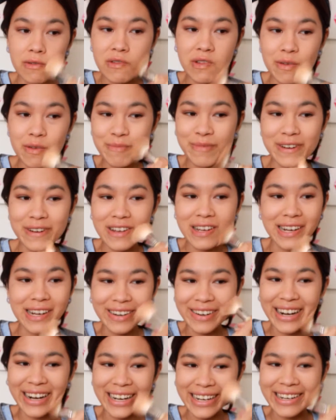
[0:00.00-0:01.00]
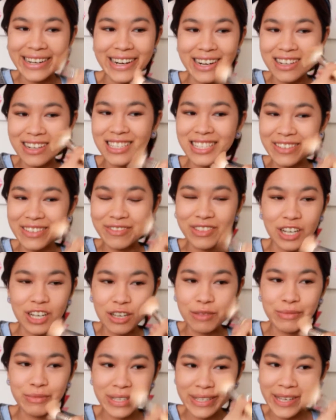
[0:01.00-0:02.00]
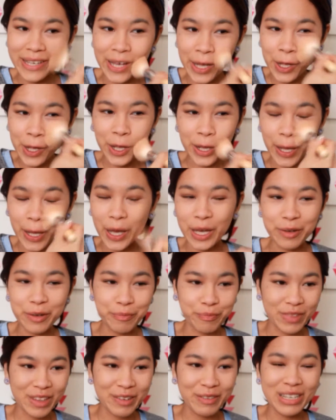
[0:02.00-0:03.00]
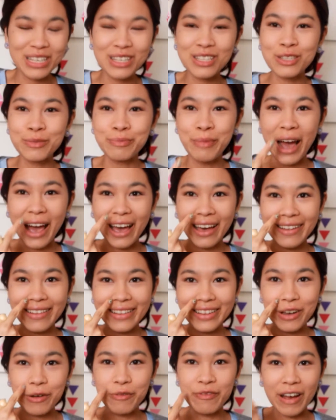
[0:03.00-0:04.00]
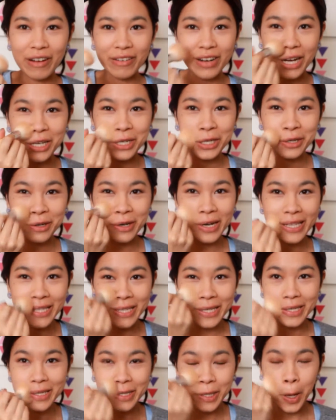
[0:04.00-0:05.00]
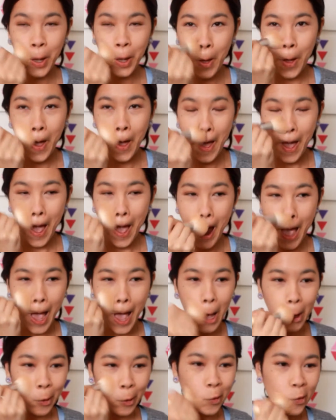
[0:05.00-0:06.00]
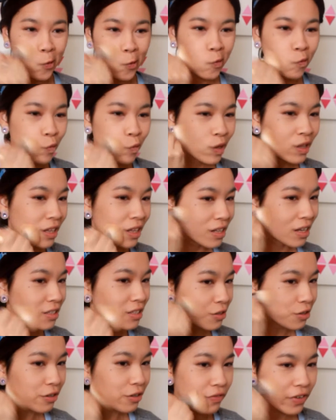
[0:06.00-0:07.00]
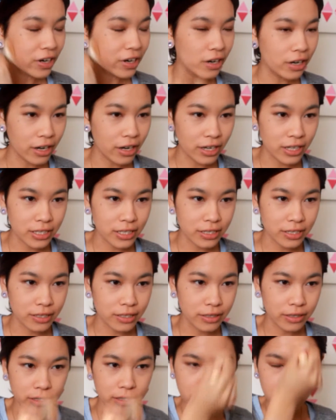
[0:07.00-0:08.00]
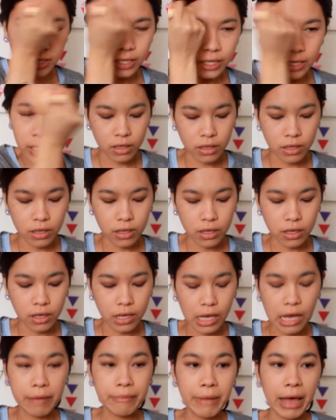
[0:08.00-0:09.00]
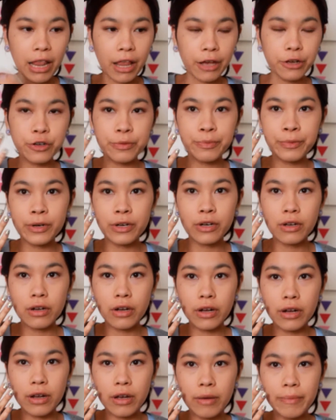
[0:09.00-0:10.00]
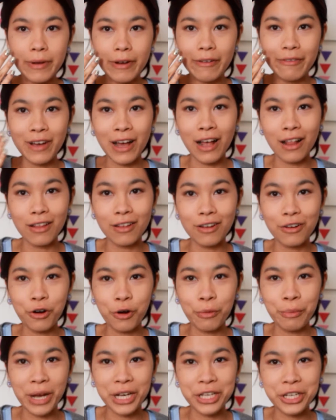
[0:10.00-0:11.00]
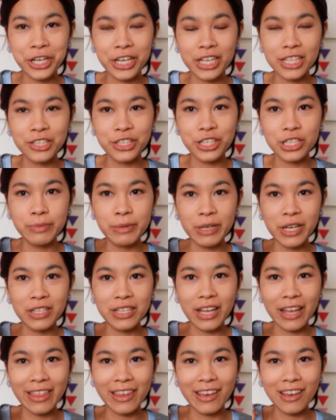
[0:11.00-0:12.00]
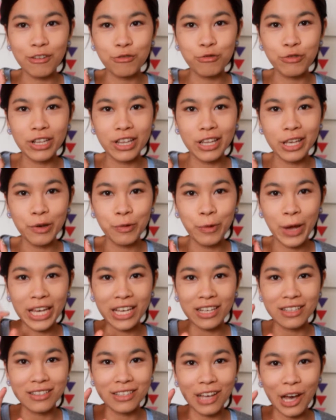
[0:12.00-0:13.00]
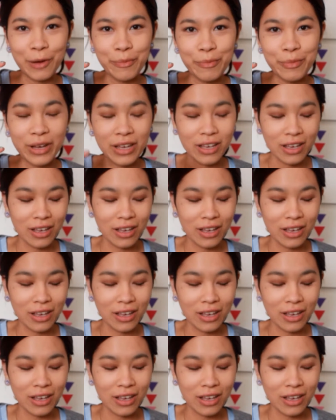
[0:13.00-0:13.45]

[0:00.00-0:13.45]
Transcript: and I'm putting it right here because sometimes, like when you smile, your foundation creases and it doesn't look very nice. I like to put a bit of color on my cheeks just because I think it really wakens up